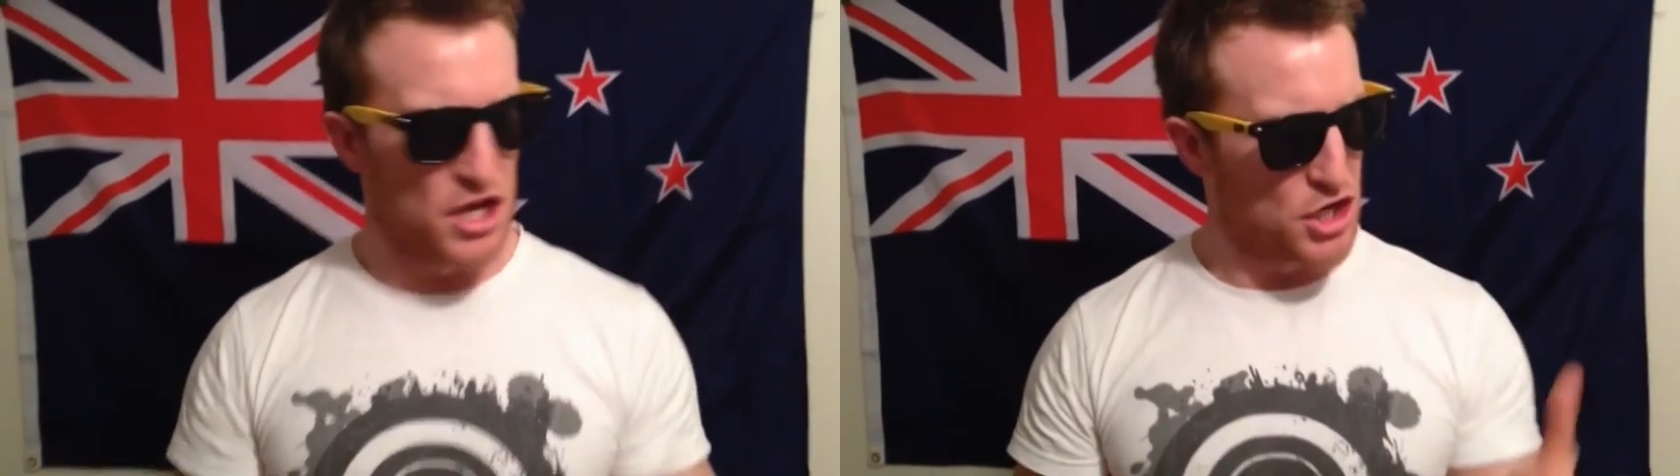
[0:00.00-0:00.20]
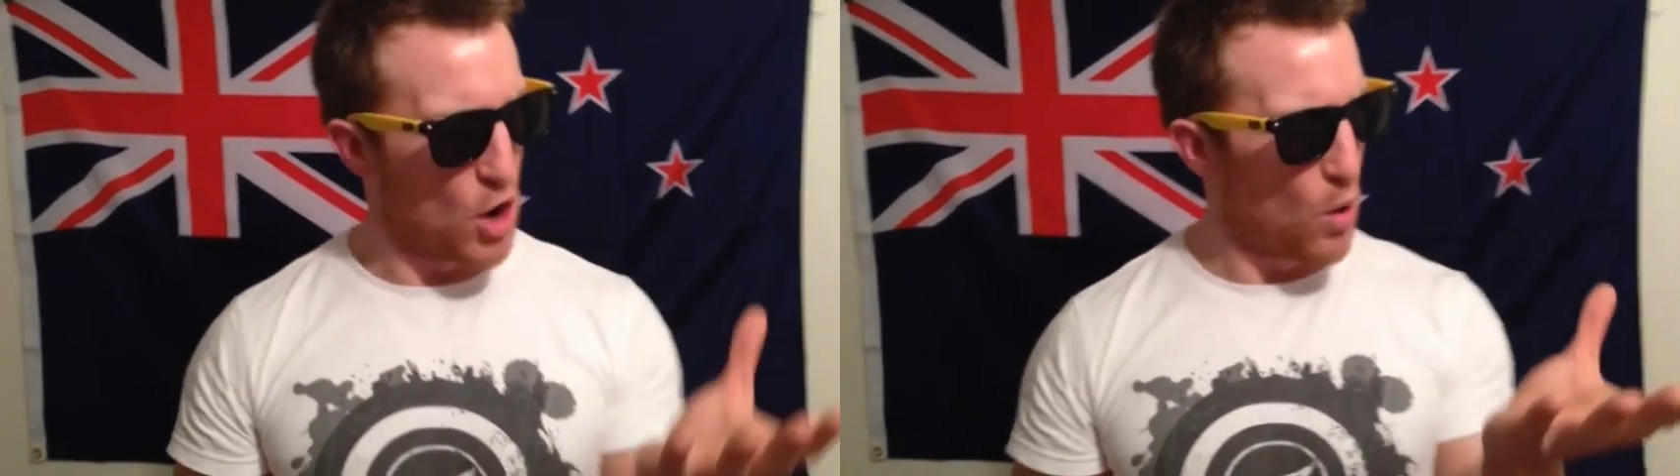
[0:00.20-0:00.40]

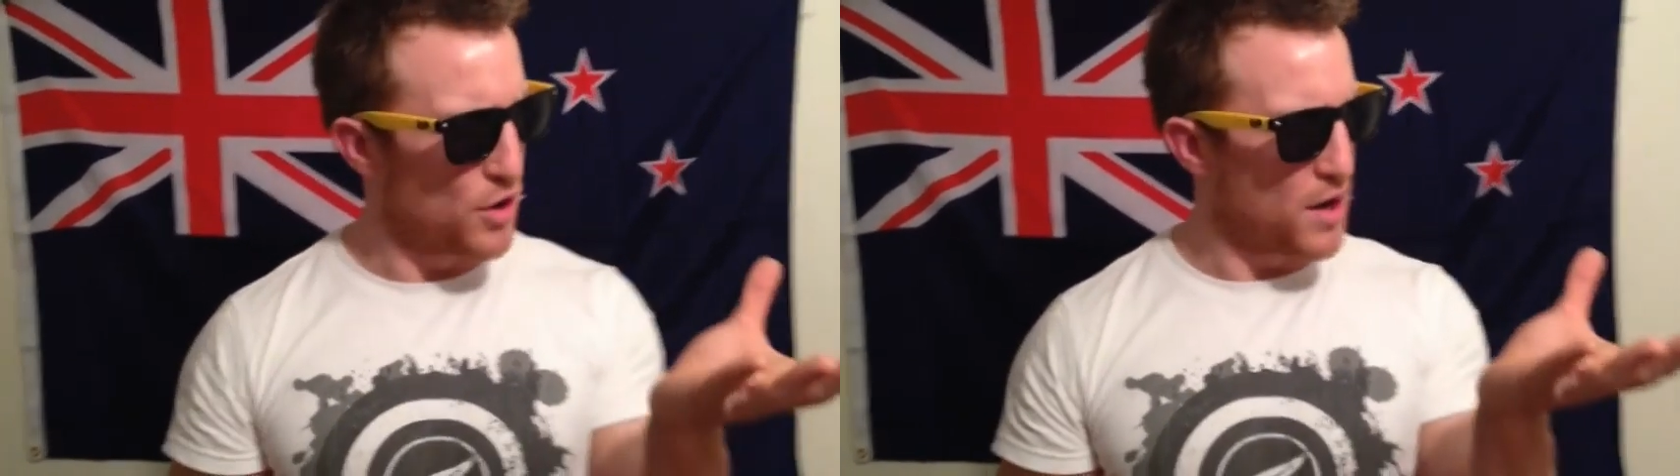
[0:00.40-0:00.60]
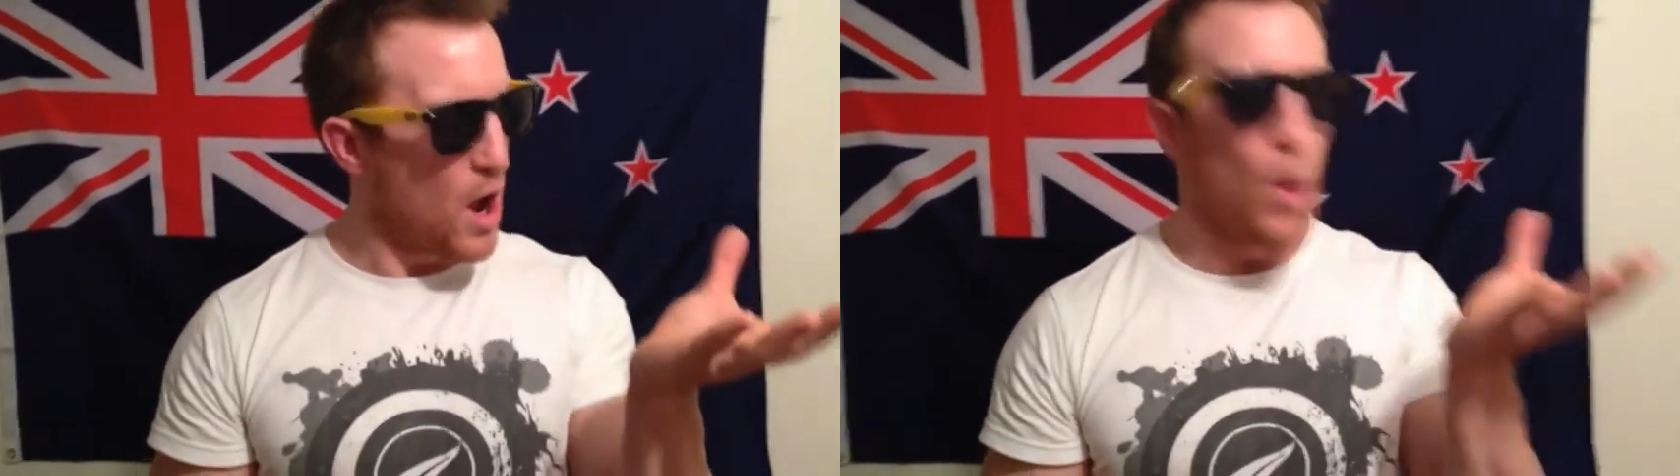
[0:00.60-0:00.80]
You know,
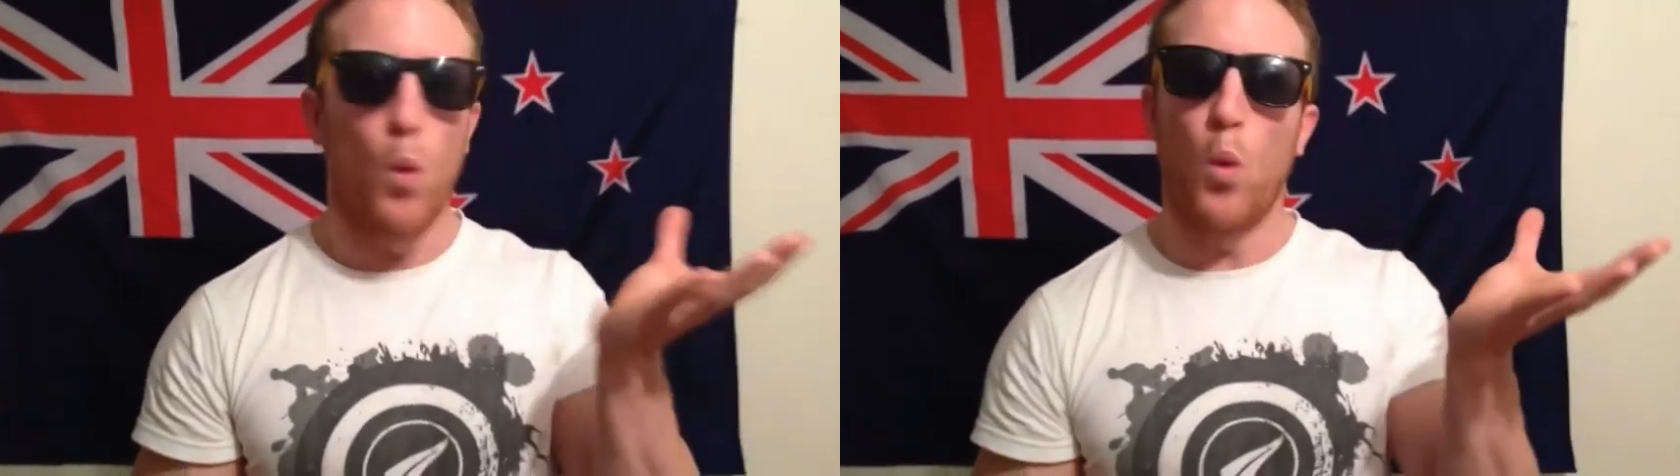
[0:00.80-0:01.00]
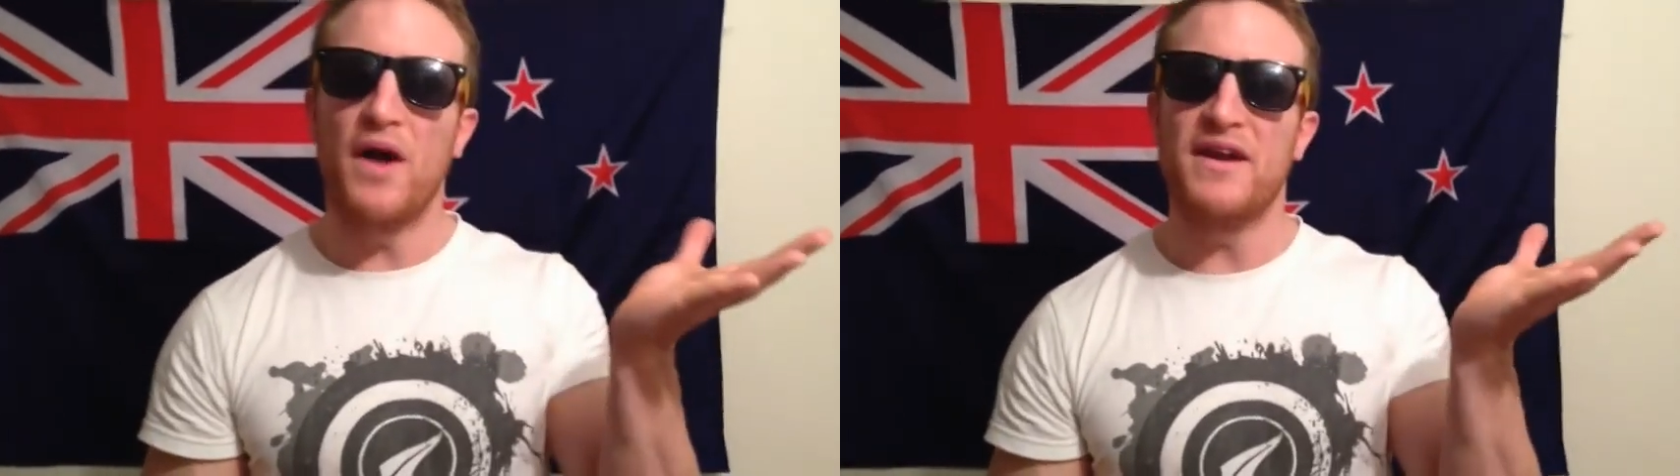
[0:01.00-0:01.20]
on
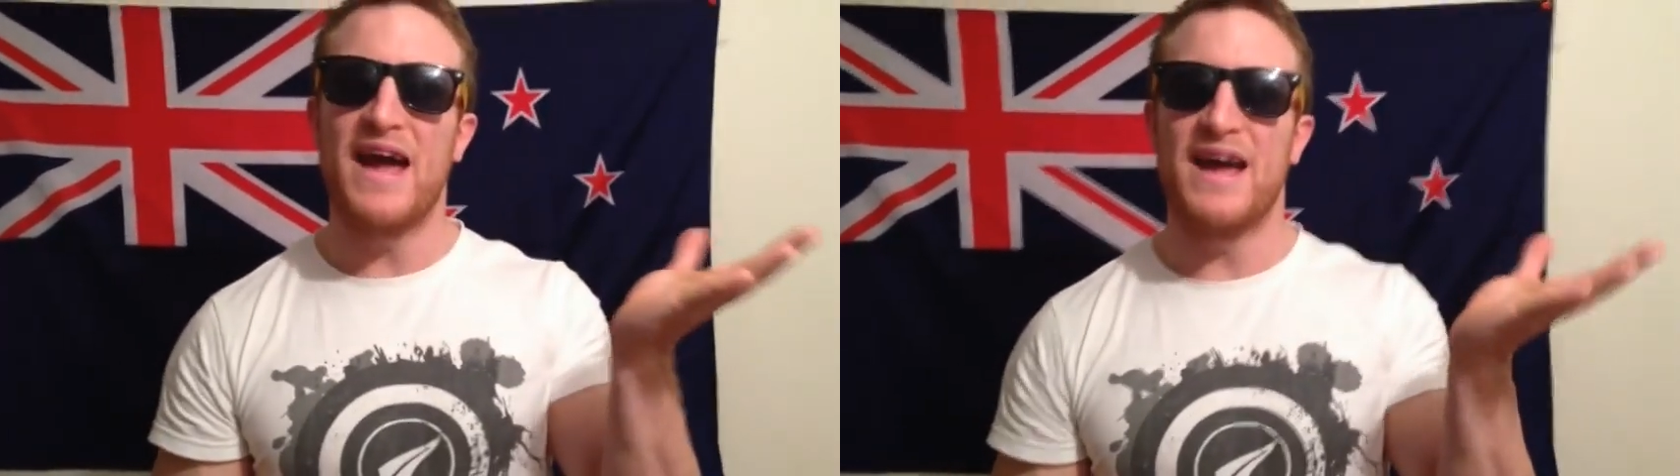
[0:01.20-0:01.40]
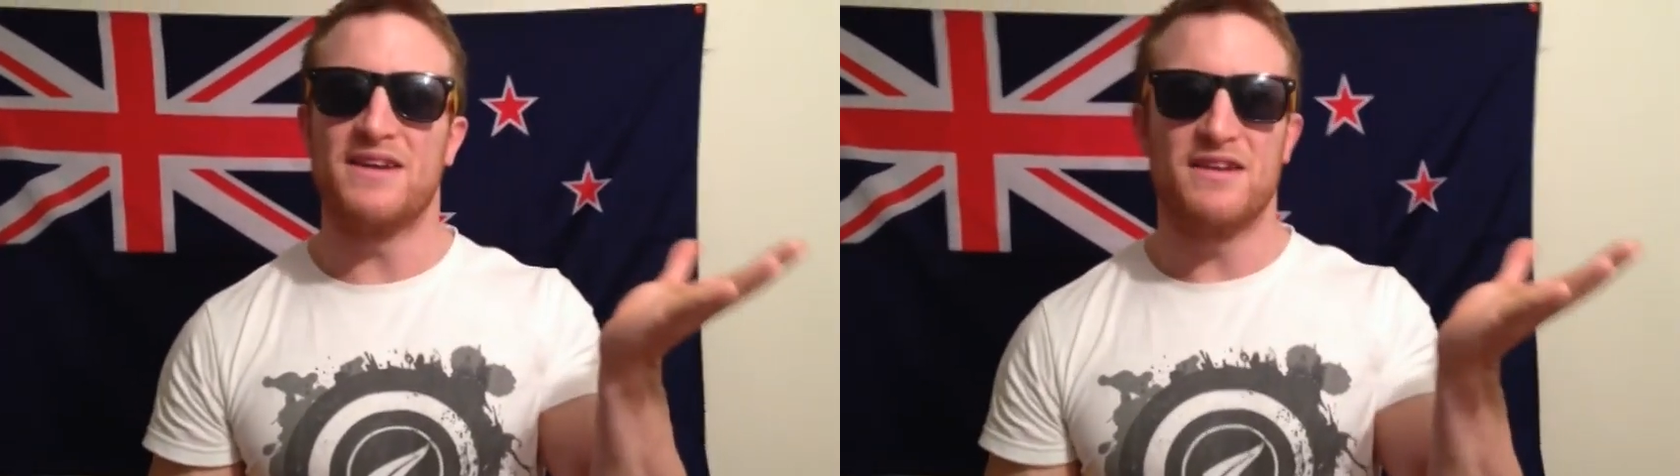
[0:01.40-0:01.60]
one
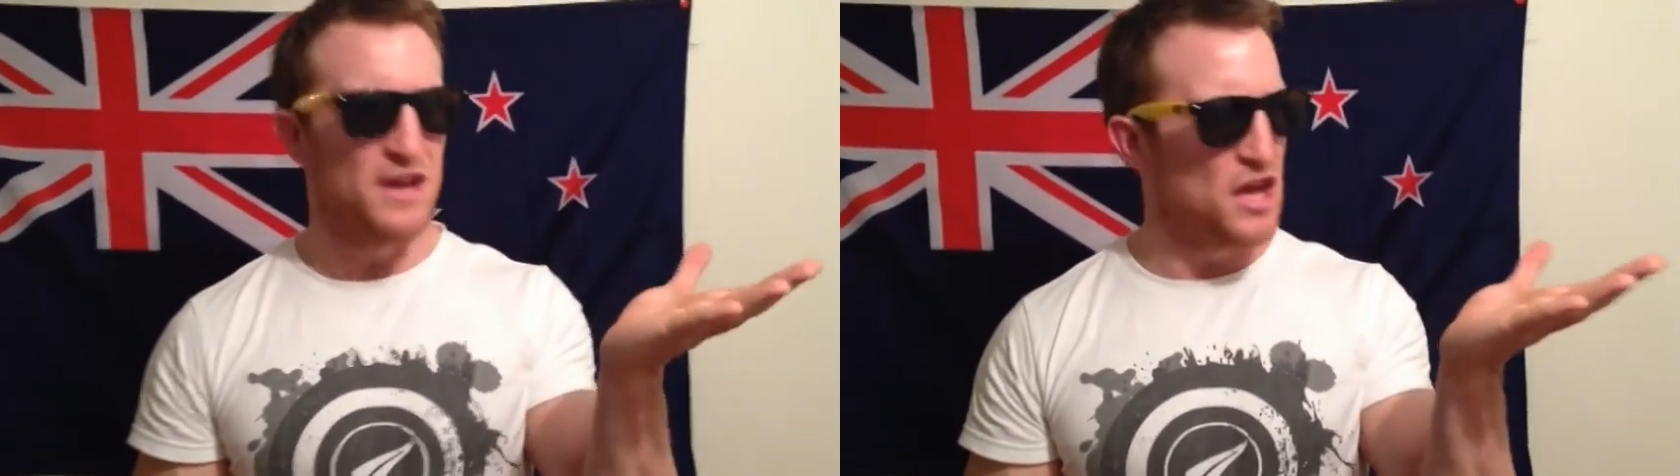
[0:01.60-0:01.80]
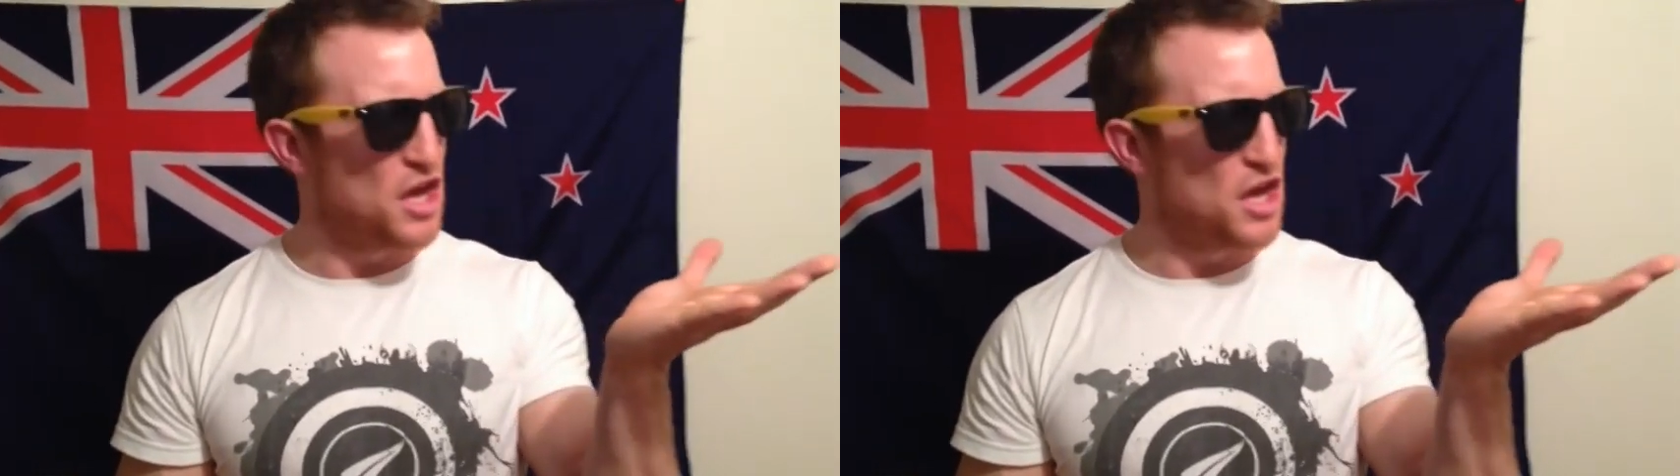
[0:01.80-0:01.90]
hand,